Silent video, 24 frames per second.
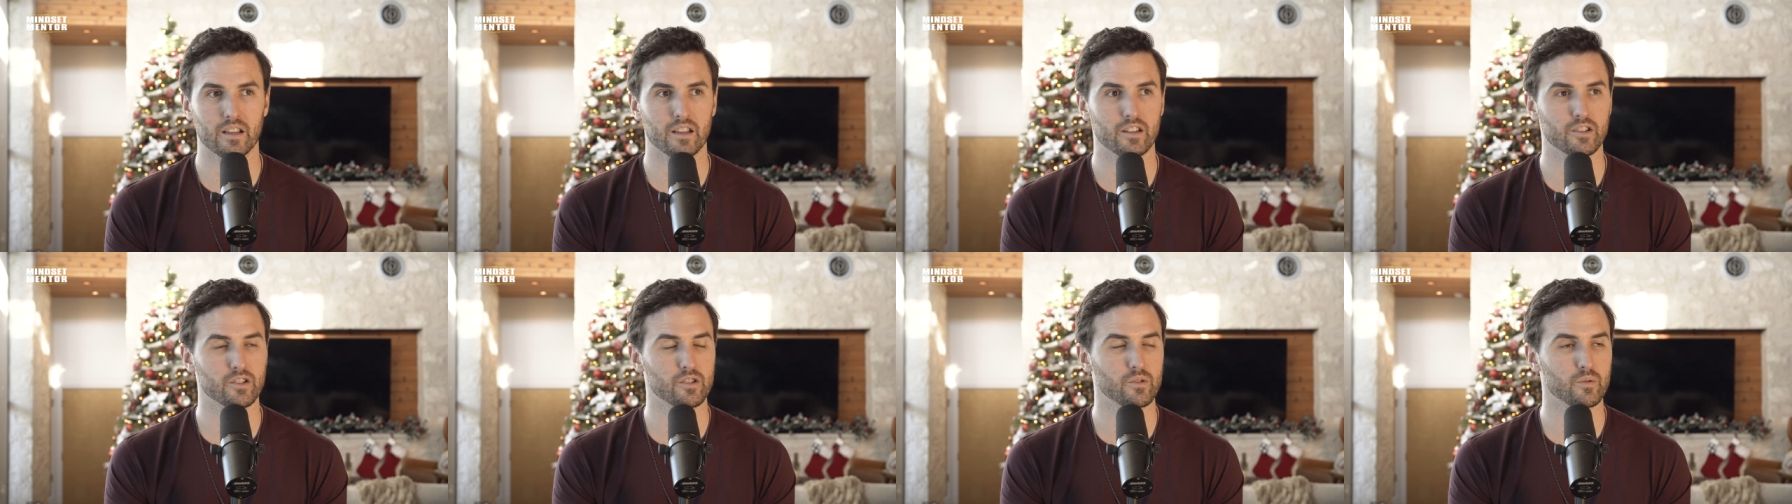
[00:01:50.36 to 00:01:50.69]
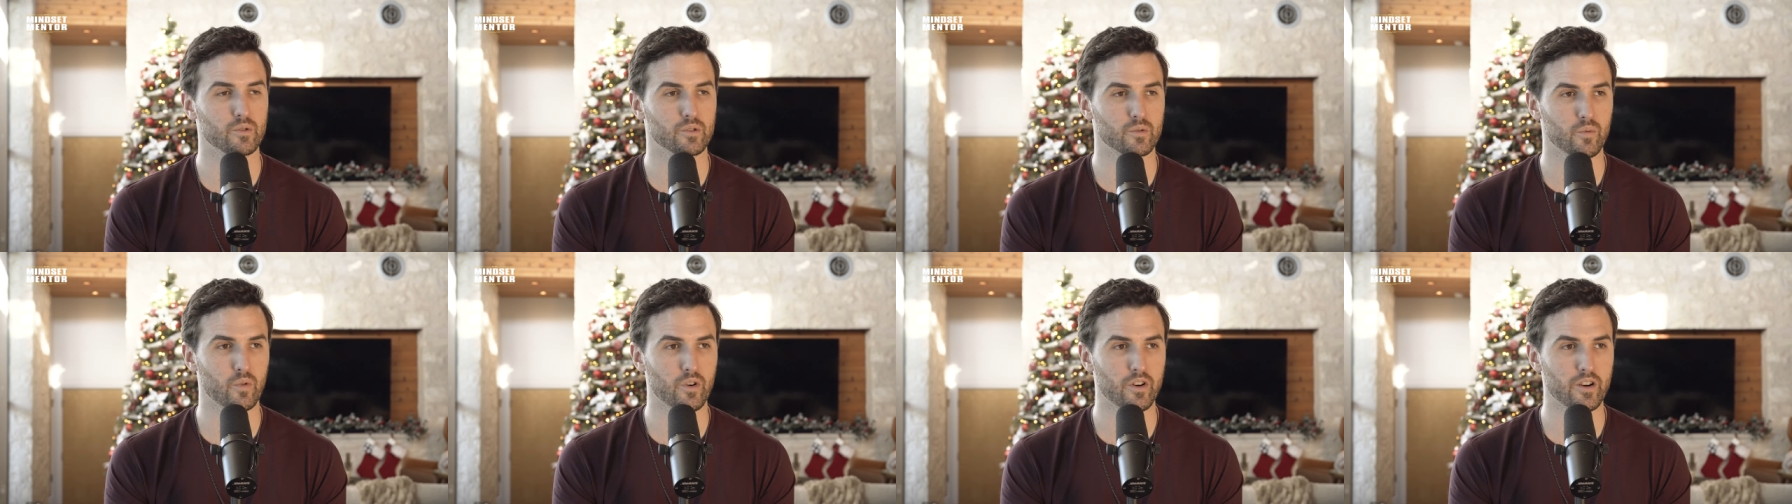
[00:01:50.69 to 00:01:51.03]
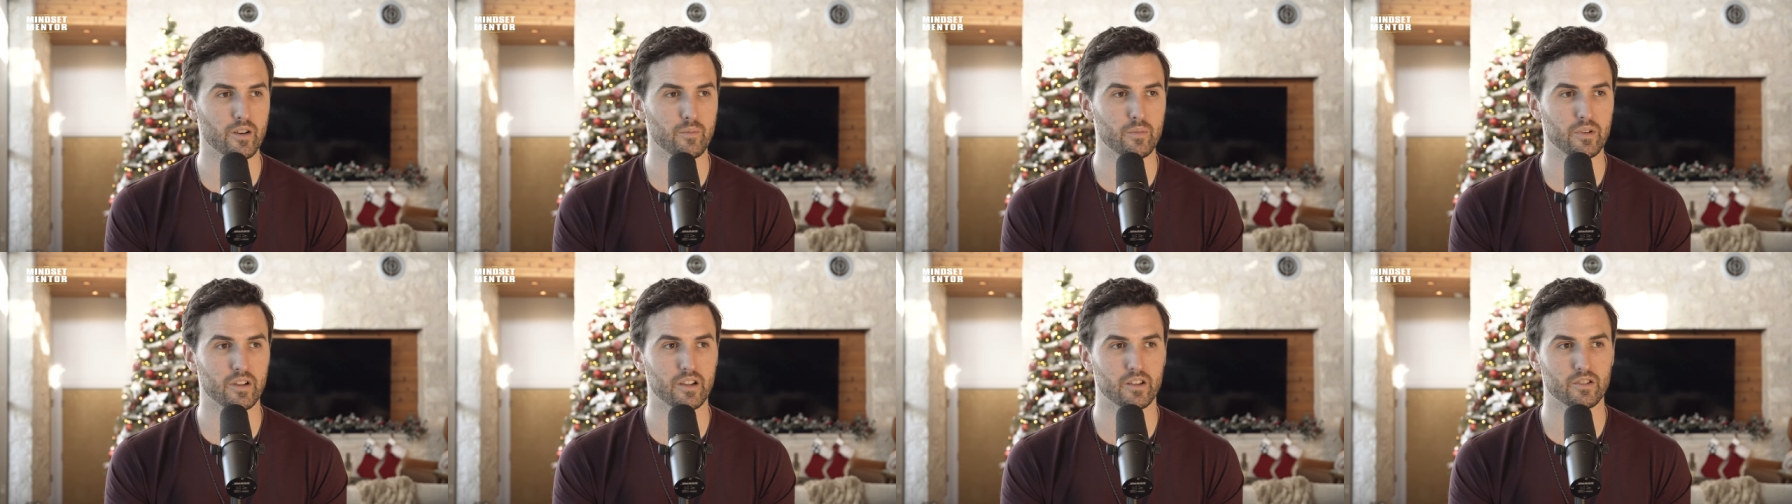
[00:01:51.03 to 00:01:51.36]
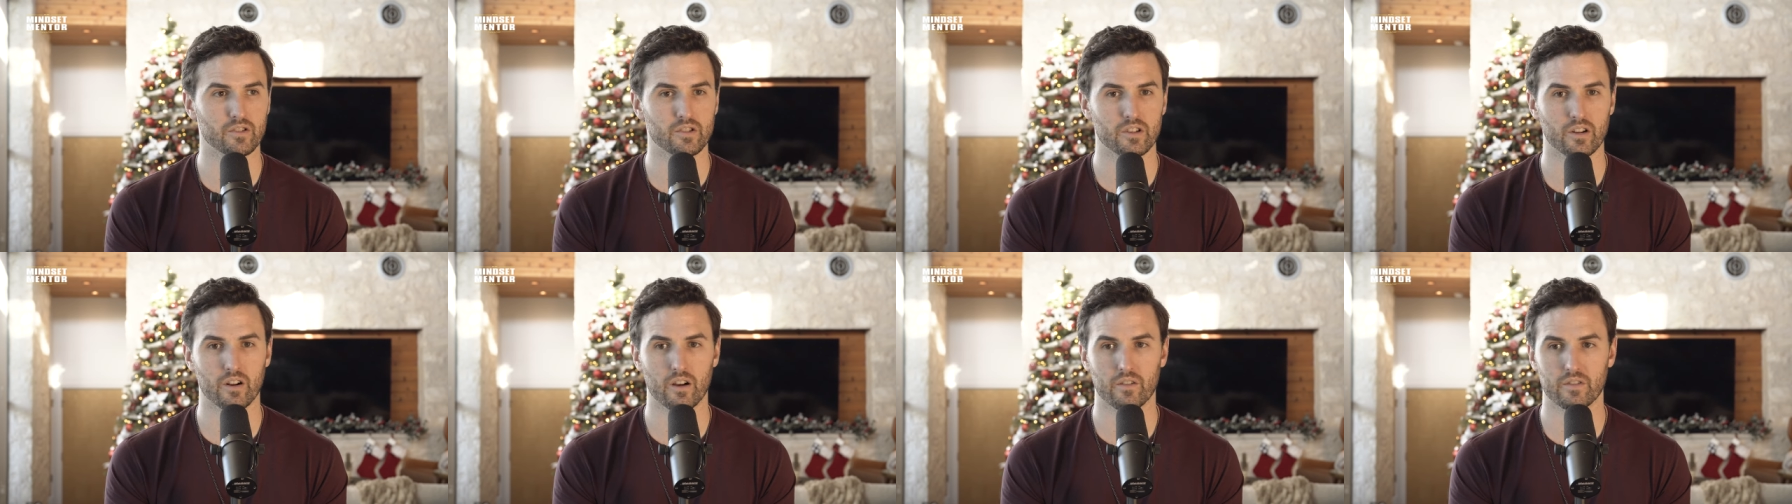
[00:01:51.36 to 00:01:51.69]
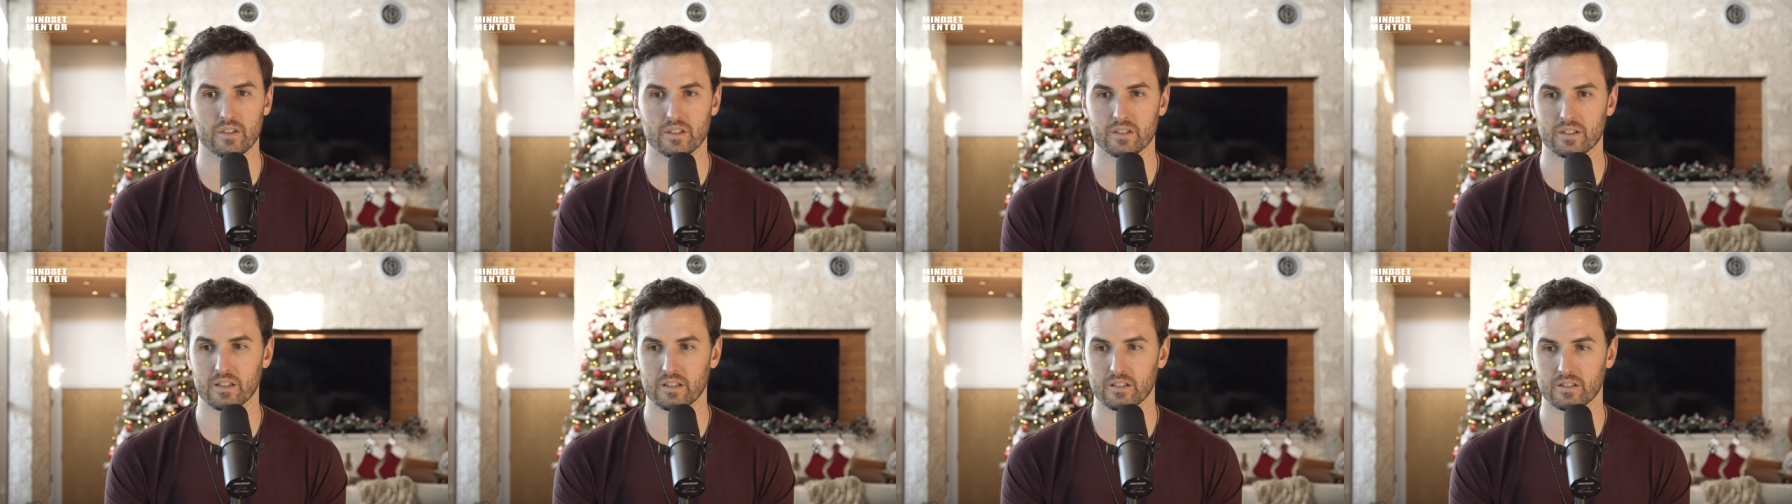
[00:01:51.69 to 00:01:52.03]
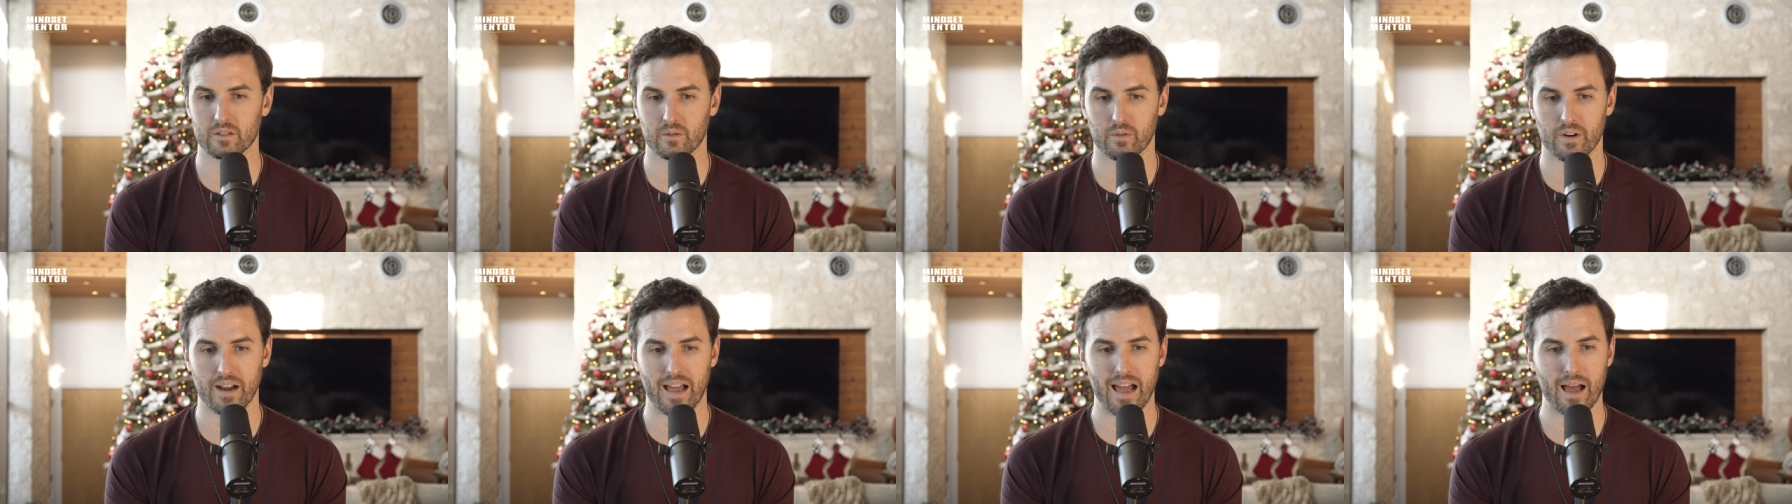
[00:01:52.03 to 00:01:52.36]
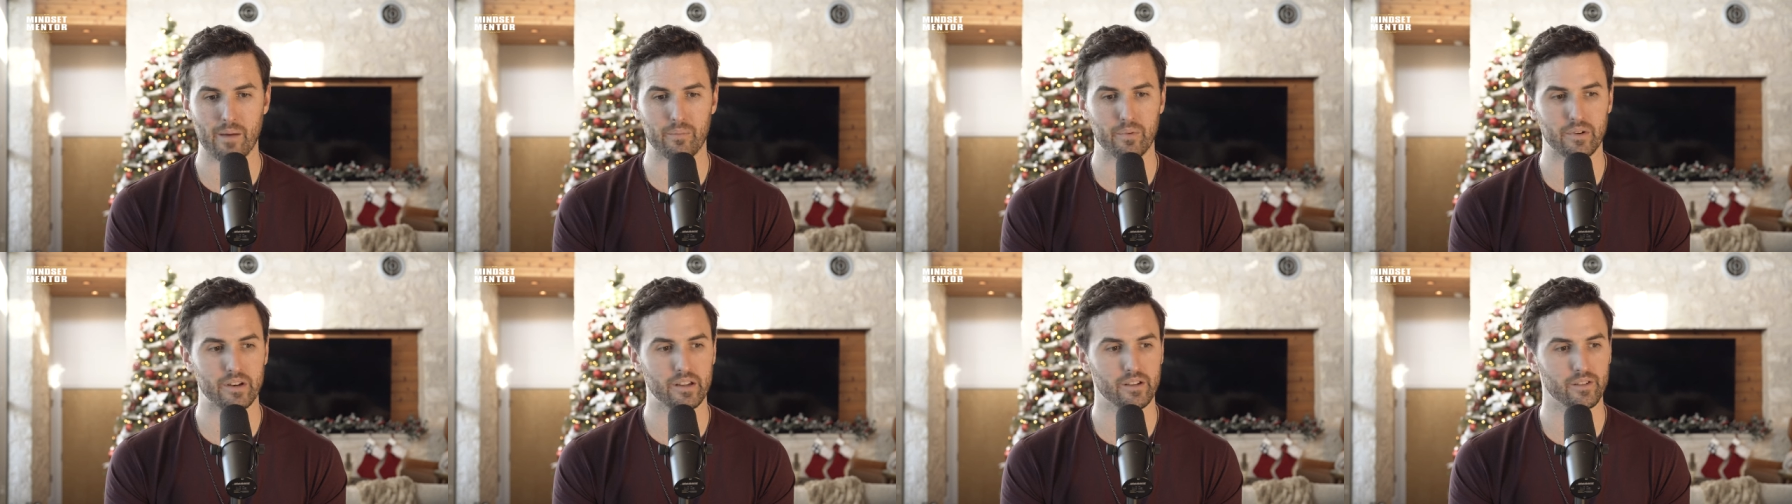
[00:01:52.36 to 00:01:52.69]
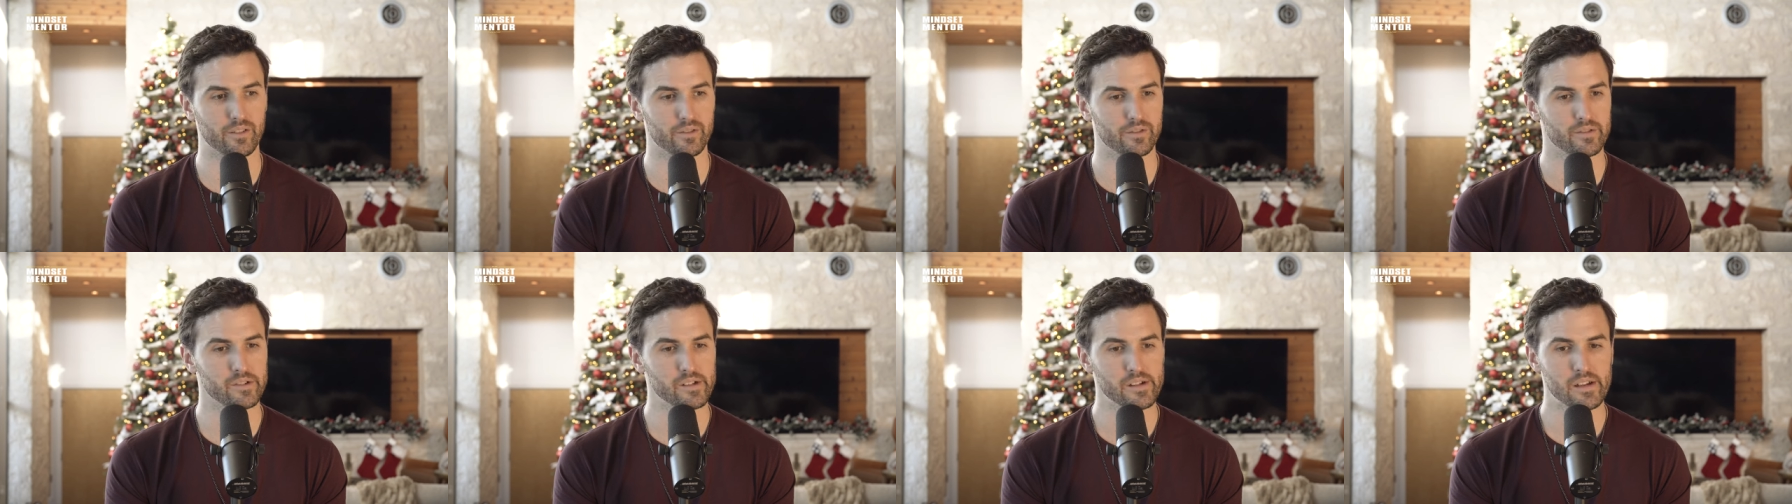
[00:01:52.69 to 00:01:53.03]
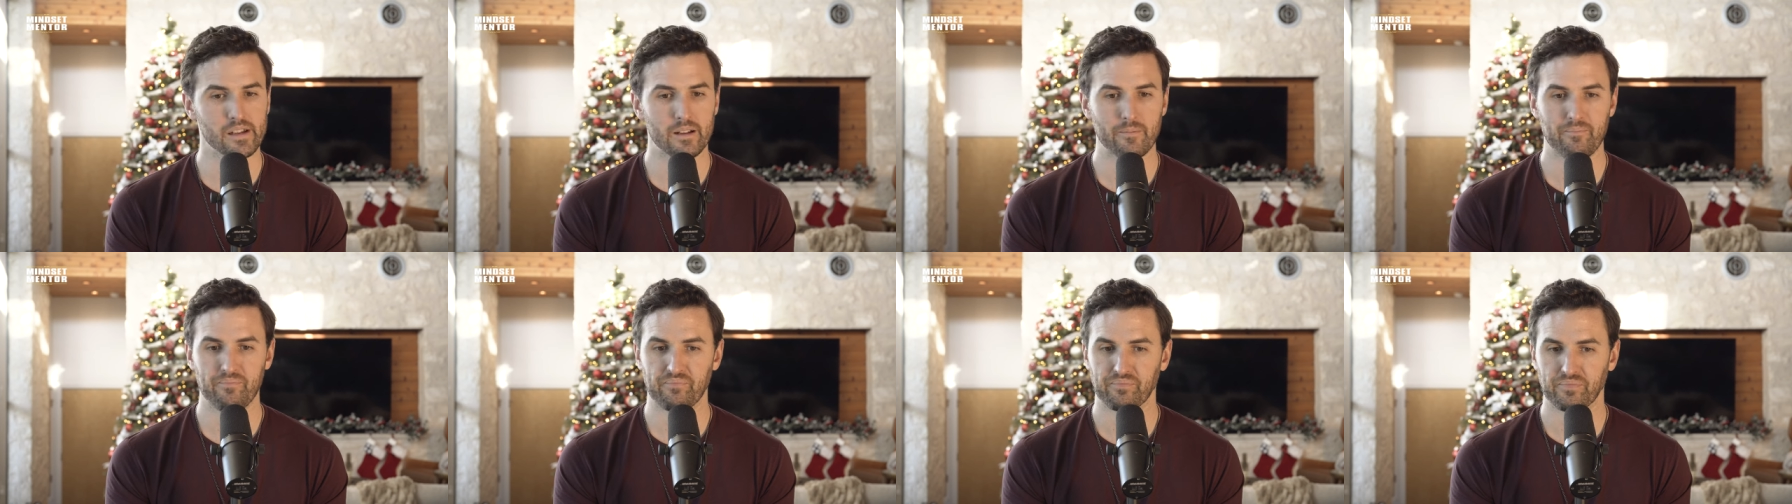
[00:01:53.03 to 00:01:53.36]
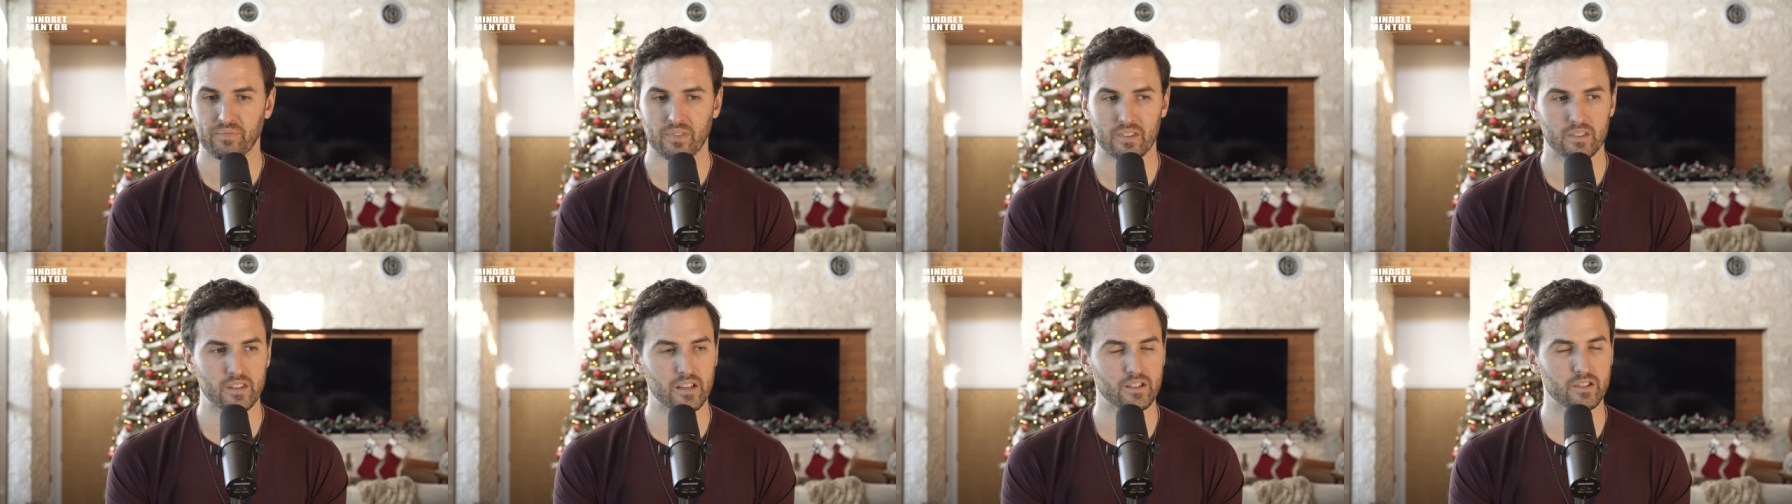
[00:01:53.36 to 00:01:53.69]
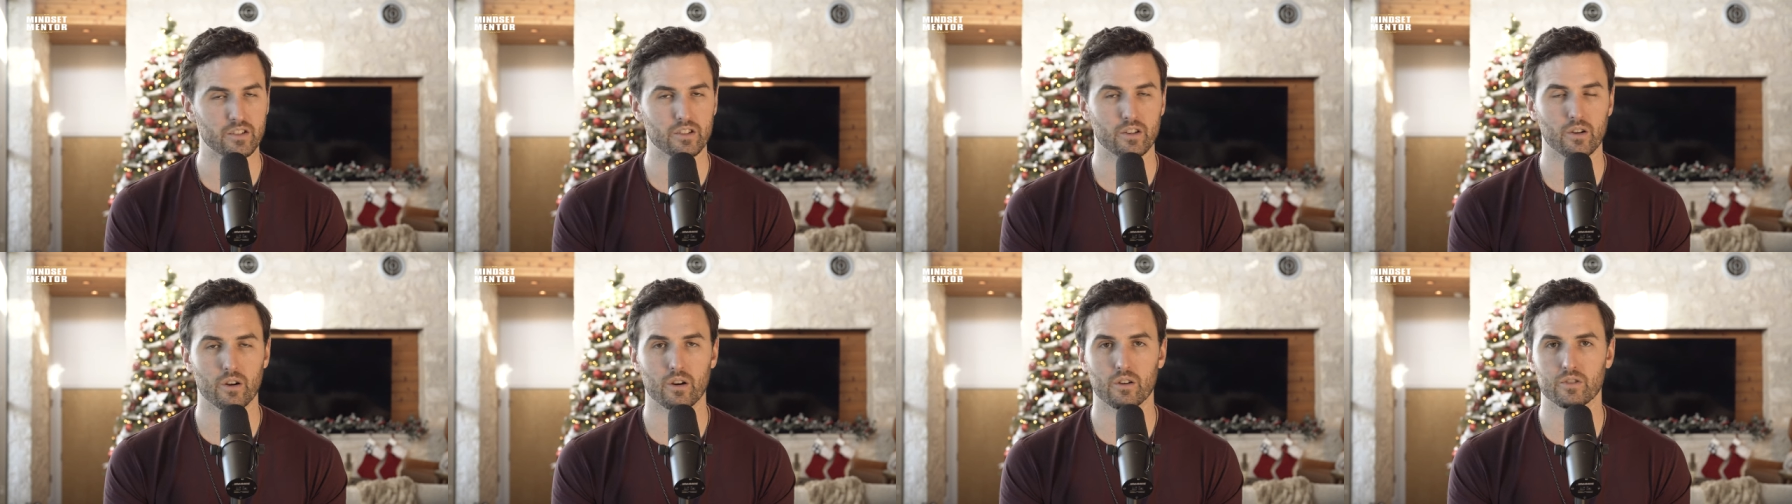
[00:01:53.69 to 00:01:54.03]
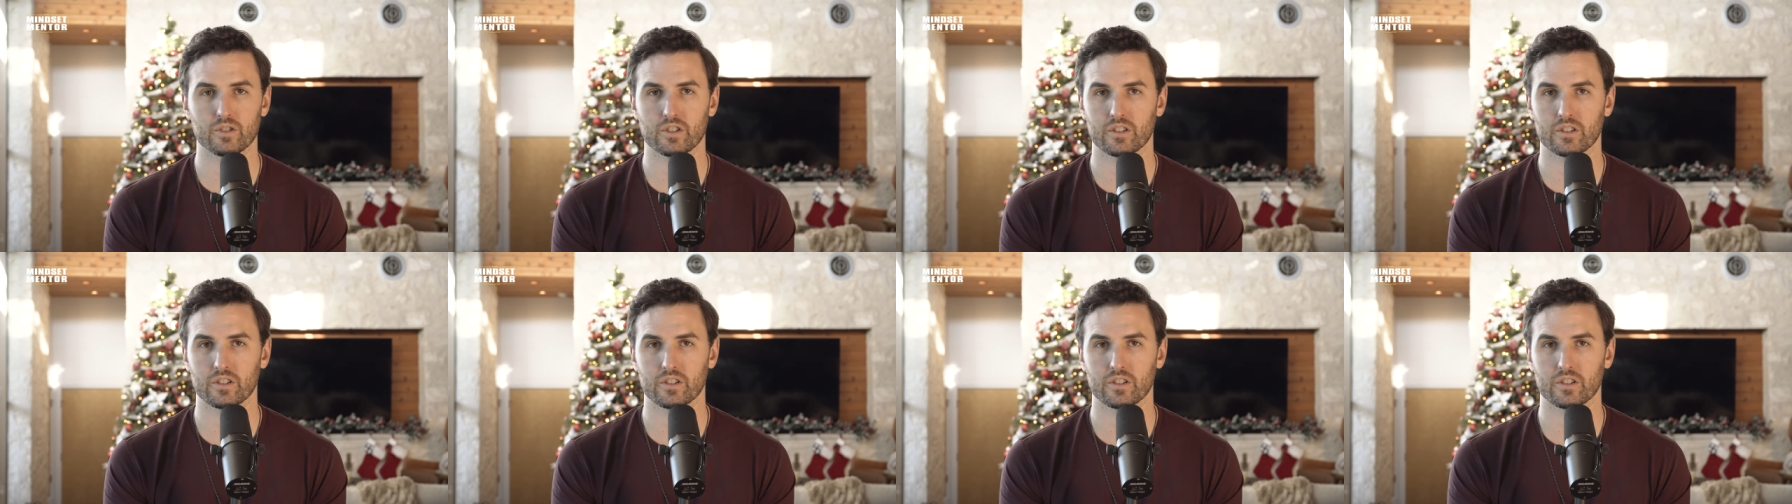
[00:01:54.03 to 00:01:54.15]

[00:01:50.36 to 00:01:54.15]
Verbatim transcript: And she was worried because she had all these things that were happening and doesn't know,